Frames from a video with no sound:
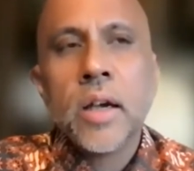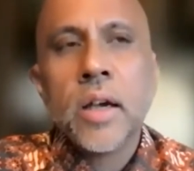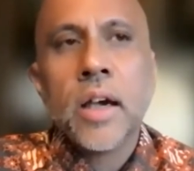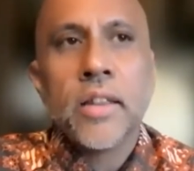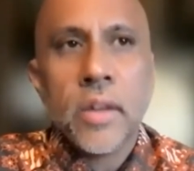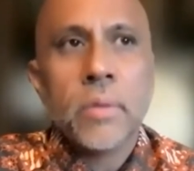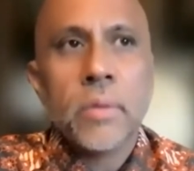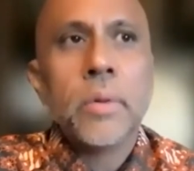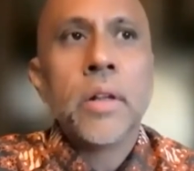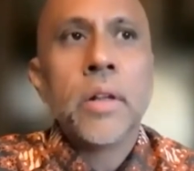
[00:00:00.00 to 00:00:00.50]
I
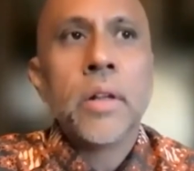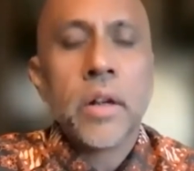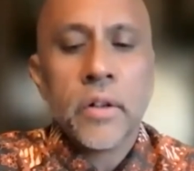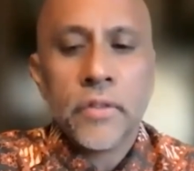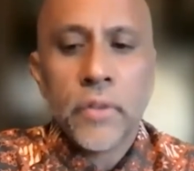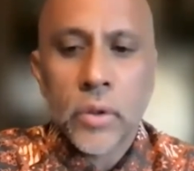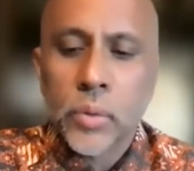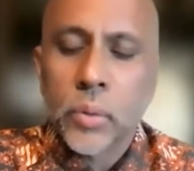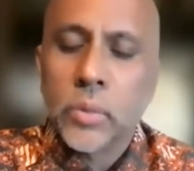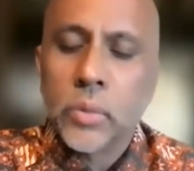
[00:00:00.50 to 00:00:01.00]
think a lot of
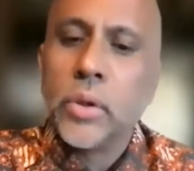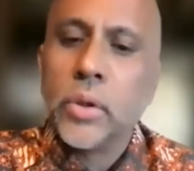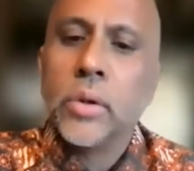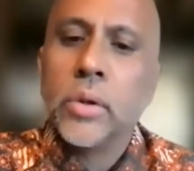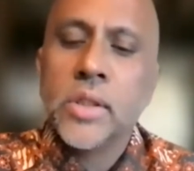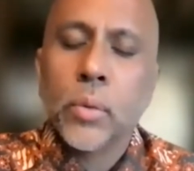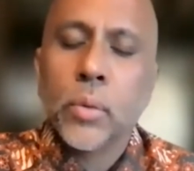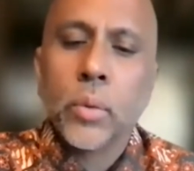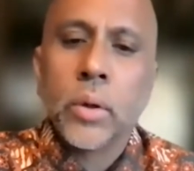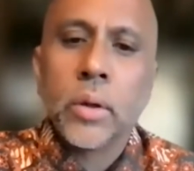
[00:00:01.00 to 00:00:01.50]
folks will
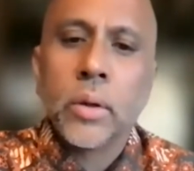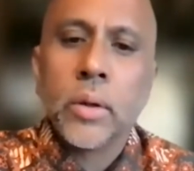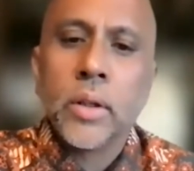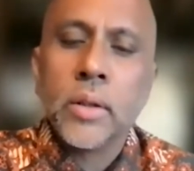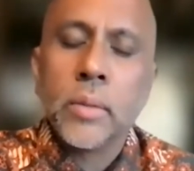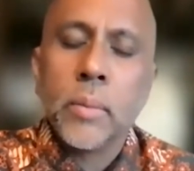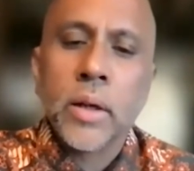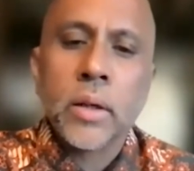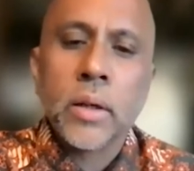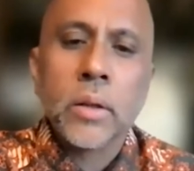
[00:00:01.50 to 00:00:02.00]
notice that we're
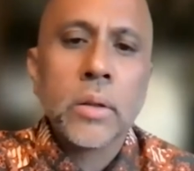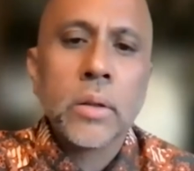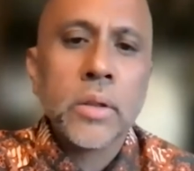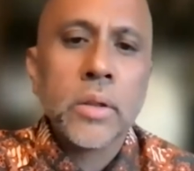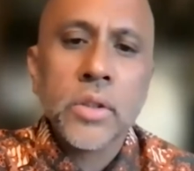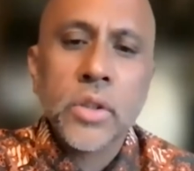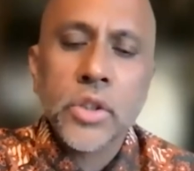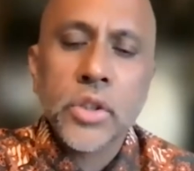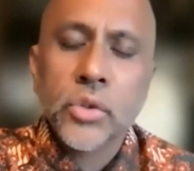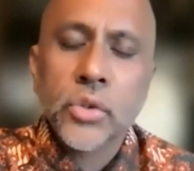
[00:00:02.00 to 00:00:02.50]
in the medical
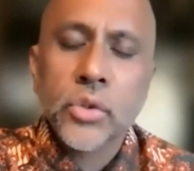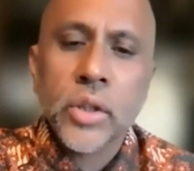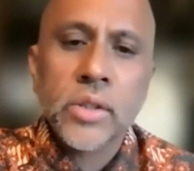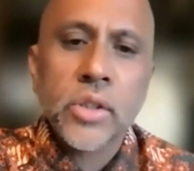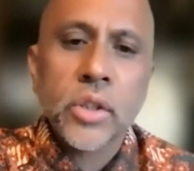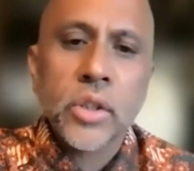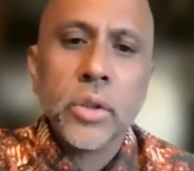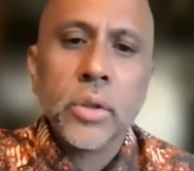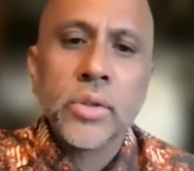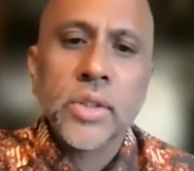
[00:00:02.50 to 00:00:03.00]
industry,
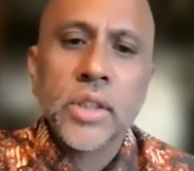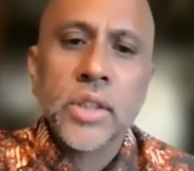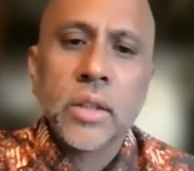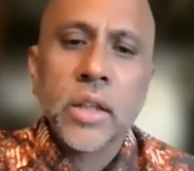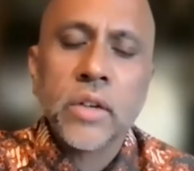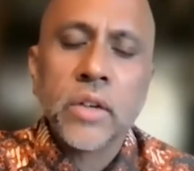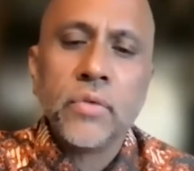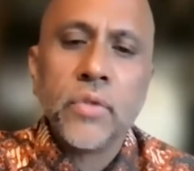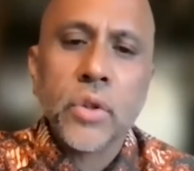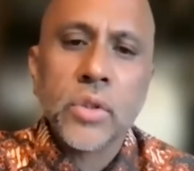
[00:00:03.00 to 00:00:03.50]
so you'll see a
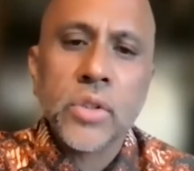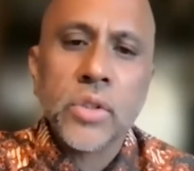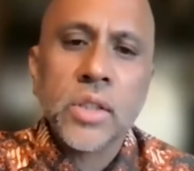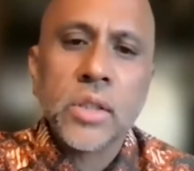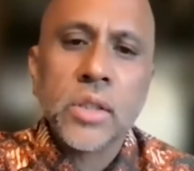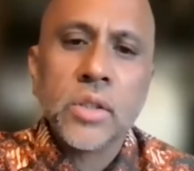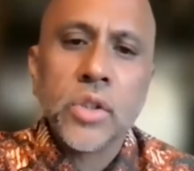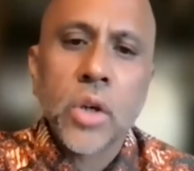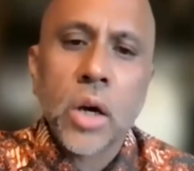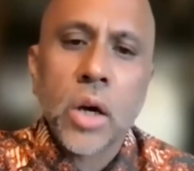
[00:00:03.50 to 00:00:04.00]
lot of
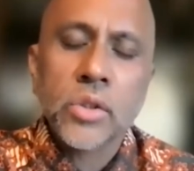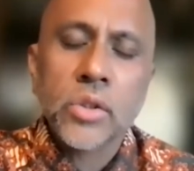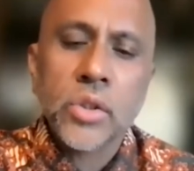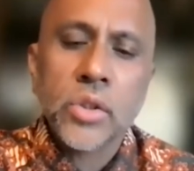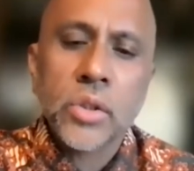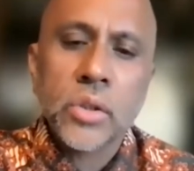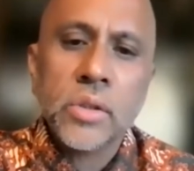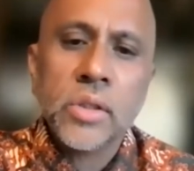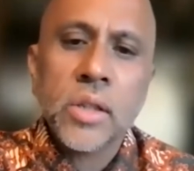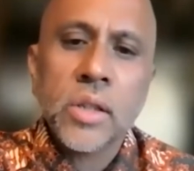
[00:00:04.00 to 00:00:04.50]
nurses and
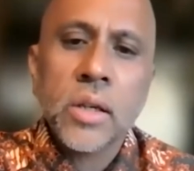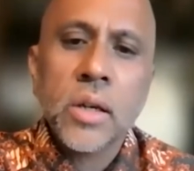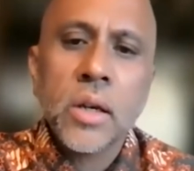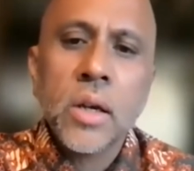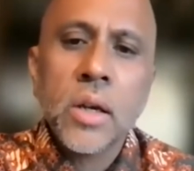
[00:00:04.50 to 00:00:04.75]
doctors.